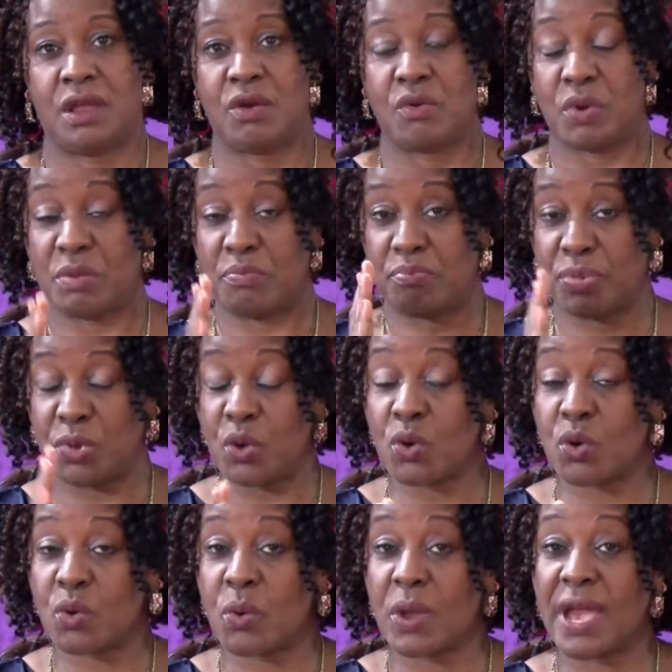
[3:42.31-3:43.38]

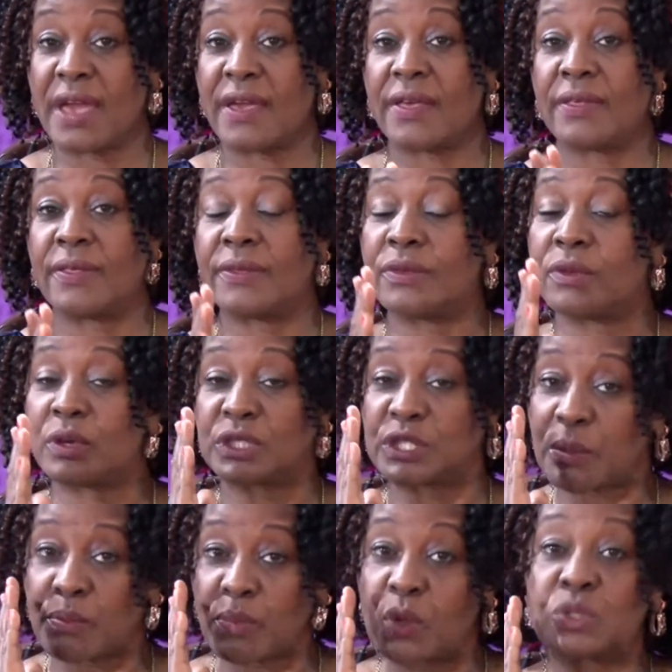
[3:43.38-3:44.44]
Rebuke where you're
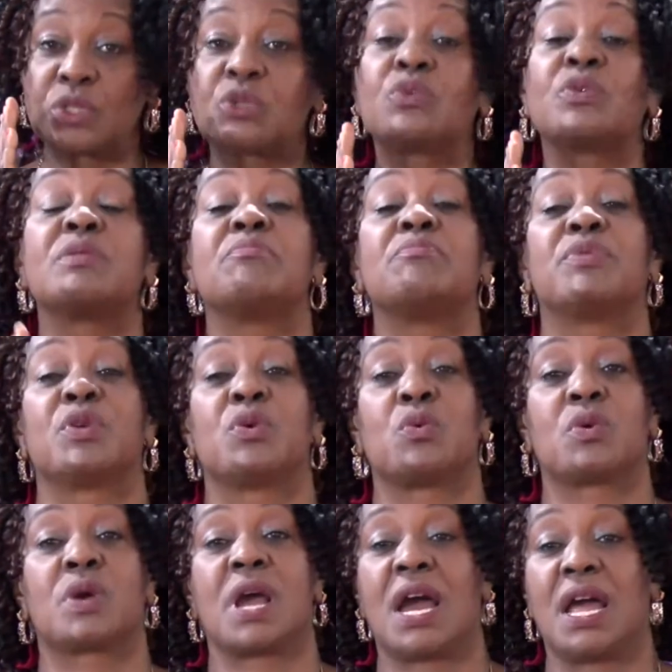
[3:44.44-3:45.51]
supposed to
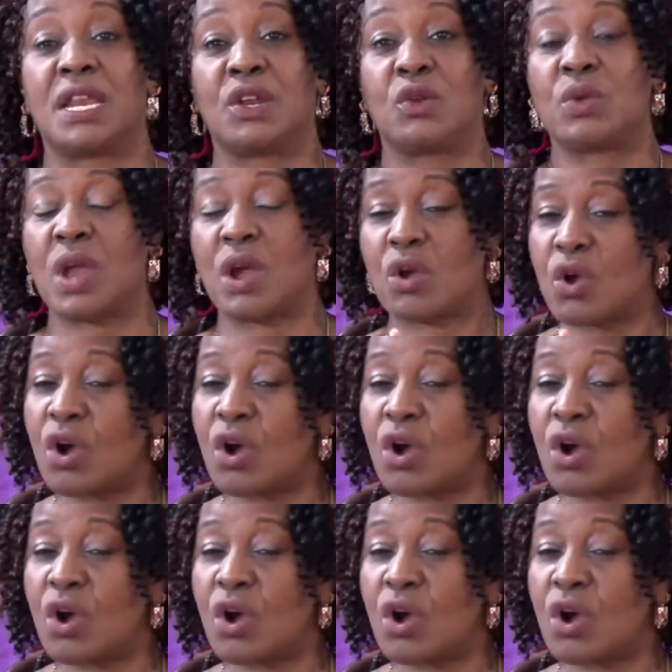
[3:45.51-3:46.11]
rebuke. Hallelujah.